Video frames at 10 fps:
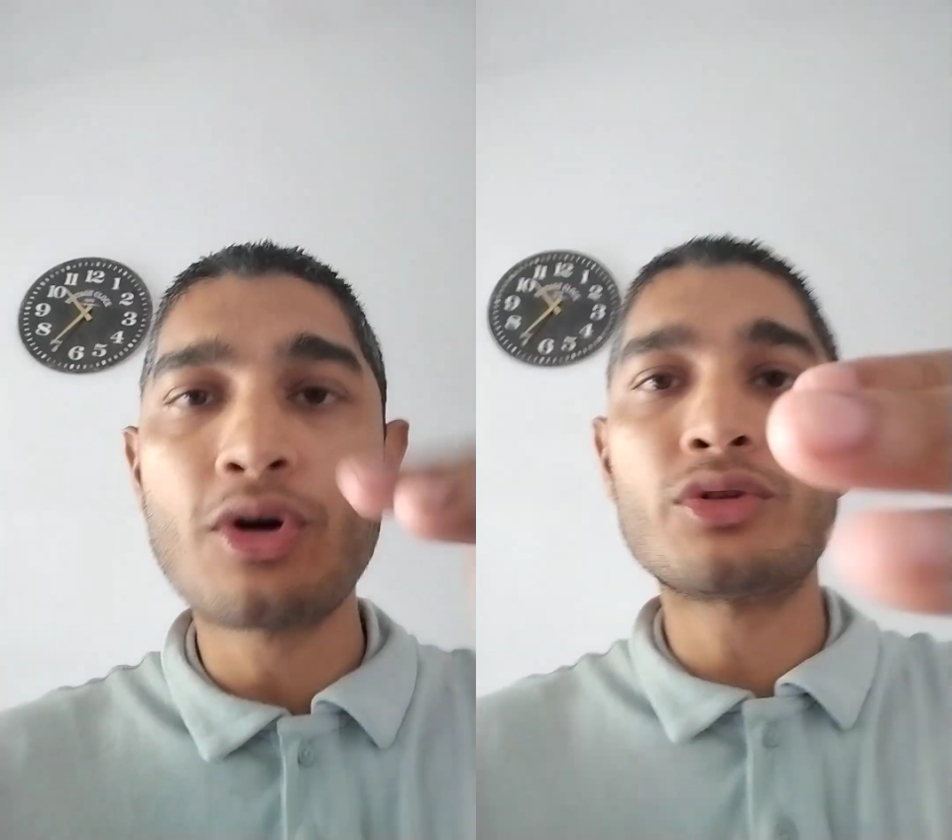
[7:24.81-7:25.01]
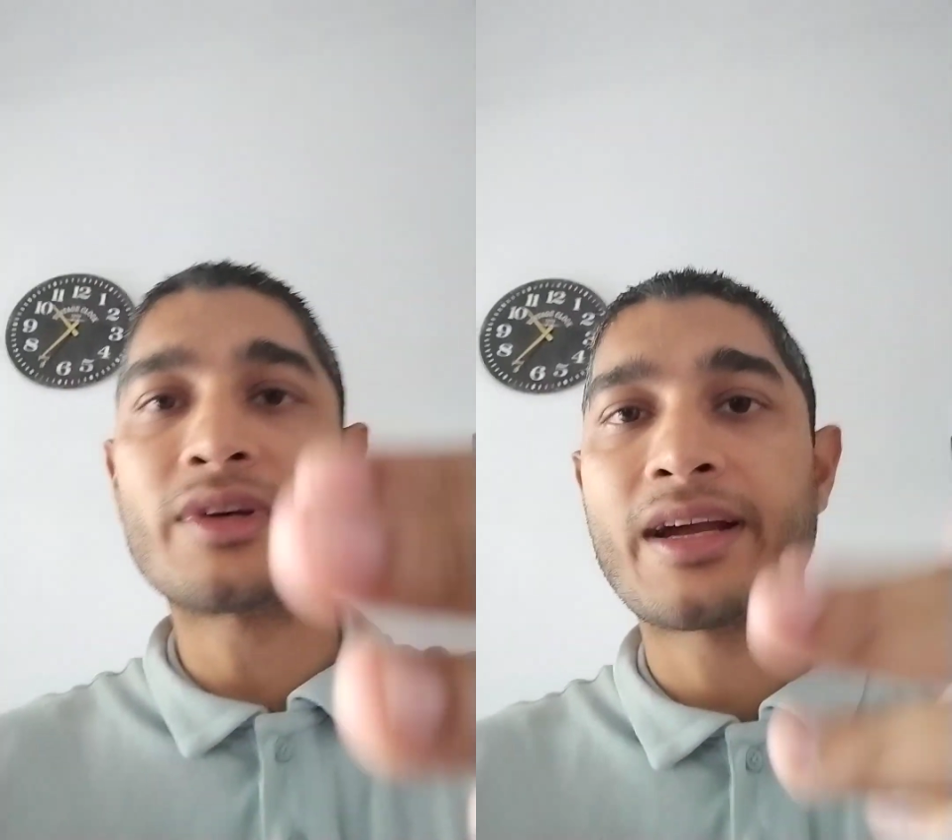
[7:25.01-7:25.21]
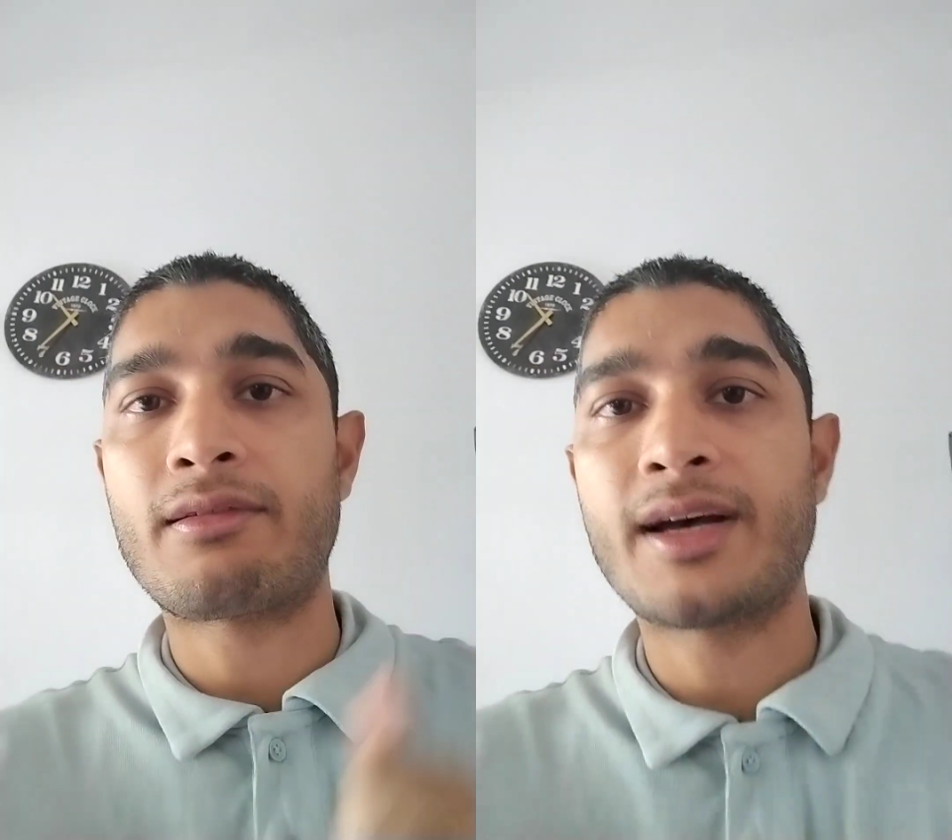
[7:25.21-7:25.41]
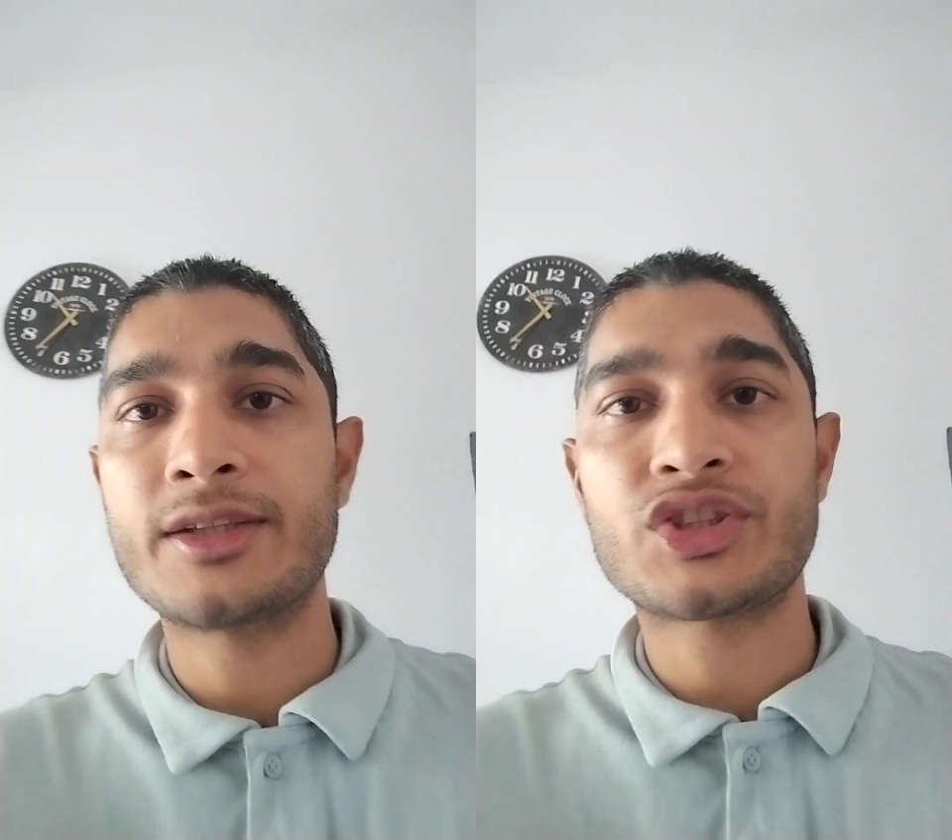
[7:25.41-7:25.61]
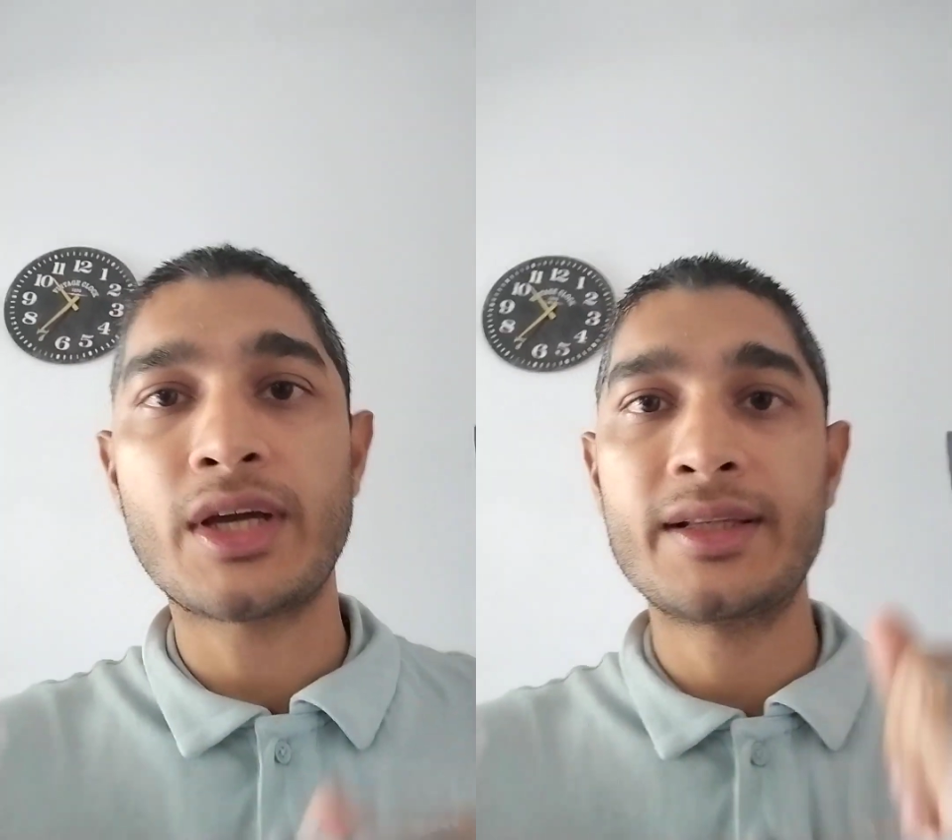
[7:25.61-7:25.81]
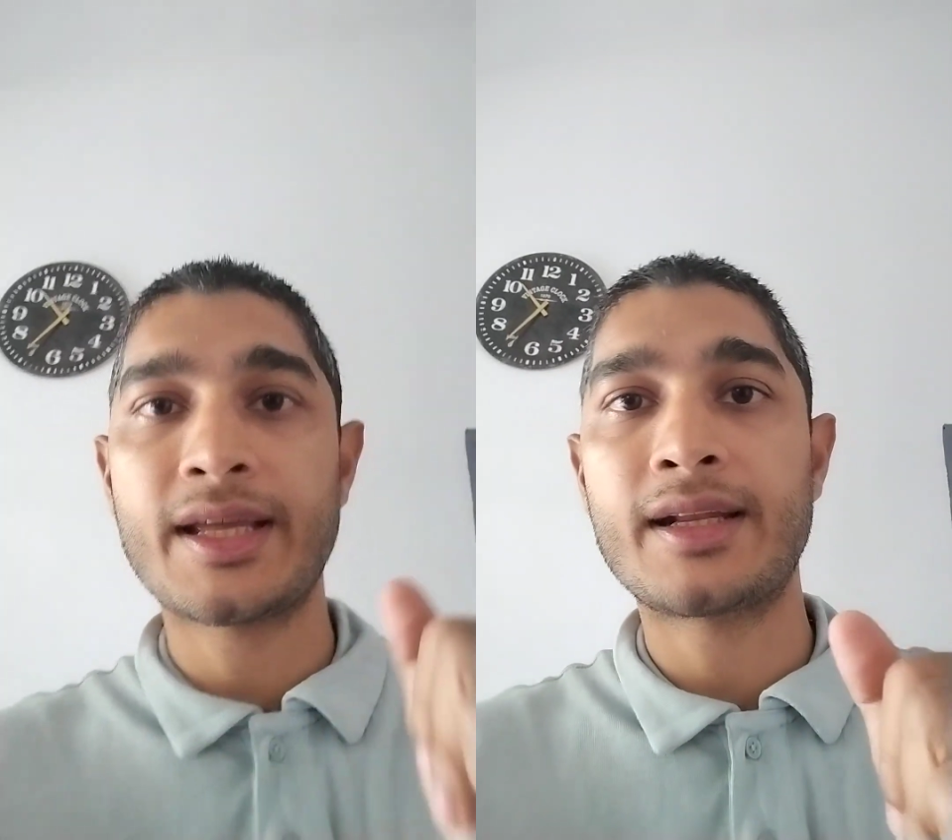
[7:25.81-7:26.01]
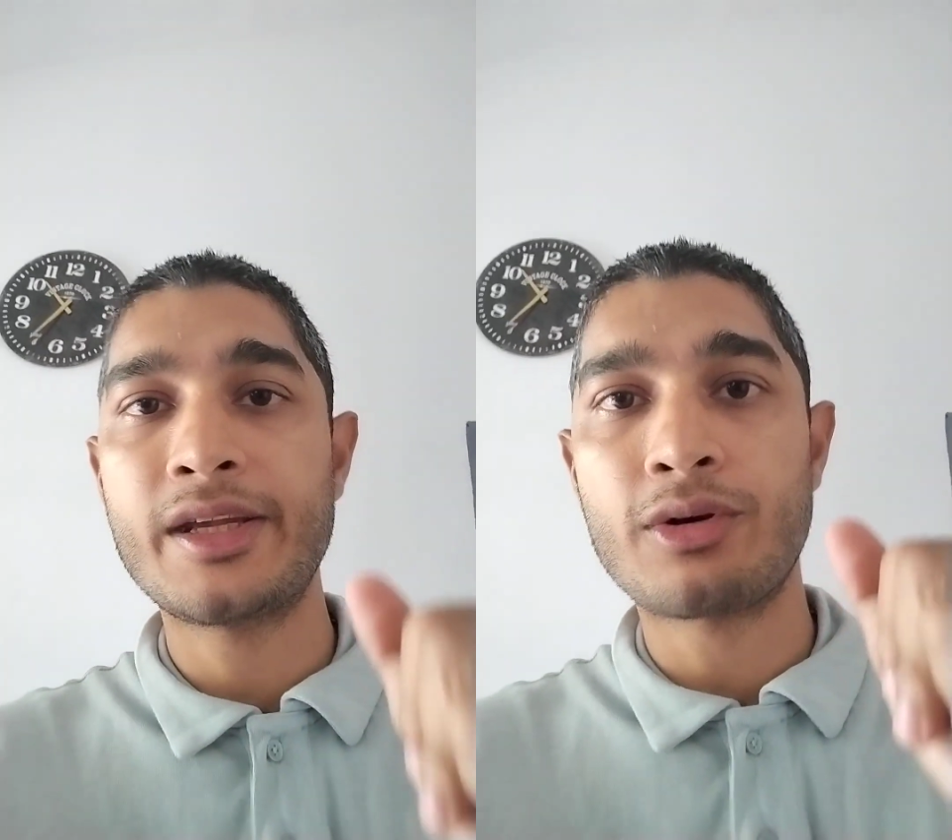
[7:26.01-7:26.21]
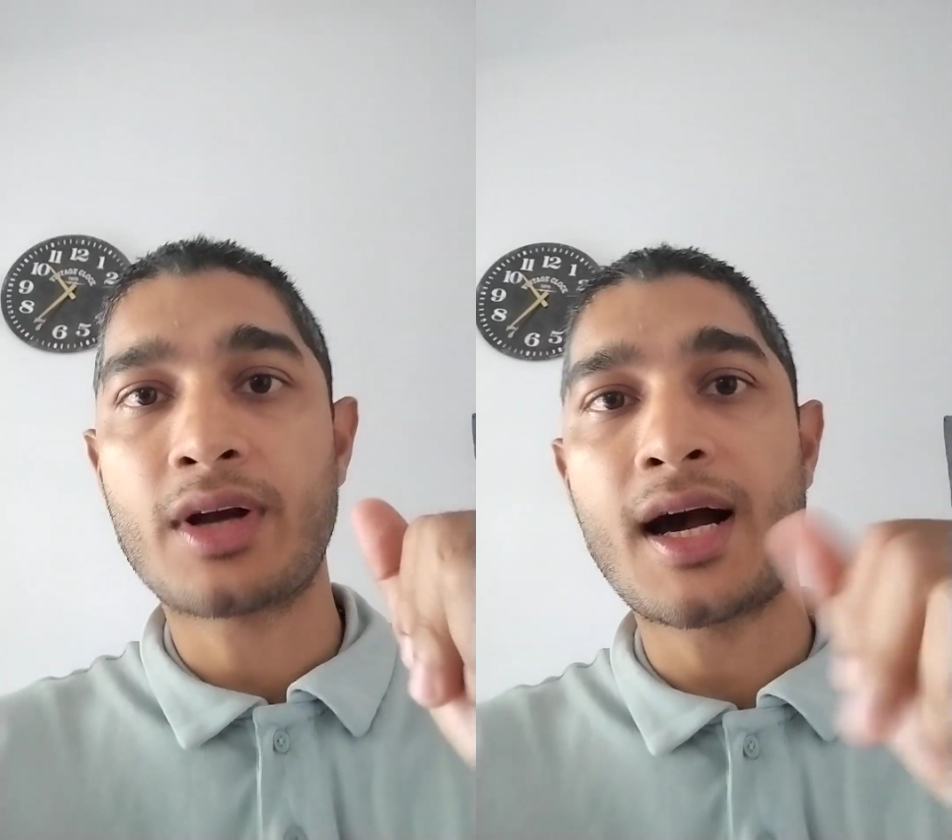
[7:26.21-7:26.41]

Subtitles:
go to the garage and then your